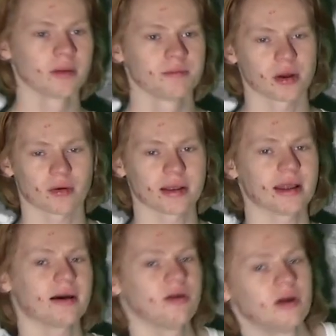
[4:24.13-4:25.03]
But right
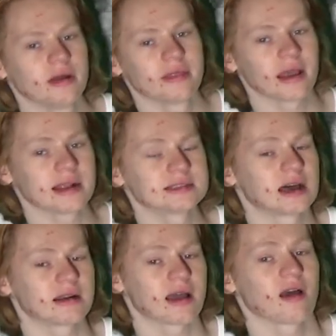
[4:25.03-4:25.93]
now, that is
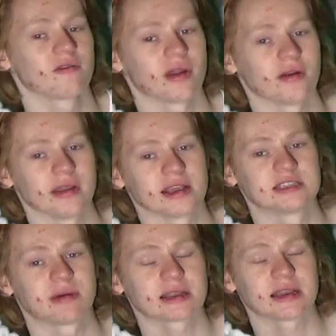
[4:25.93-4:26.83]
not very
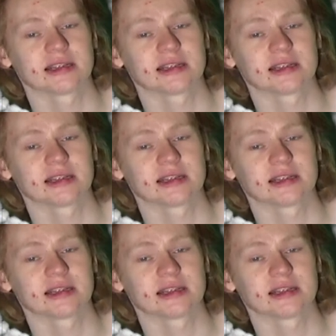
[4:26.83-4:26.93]
expected.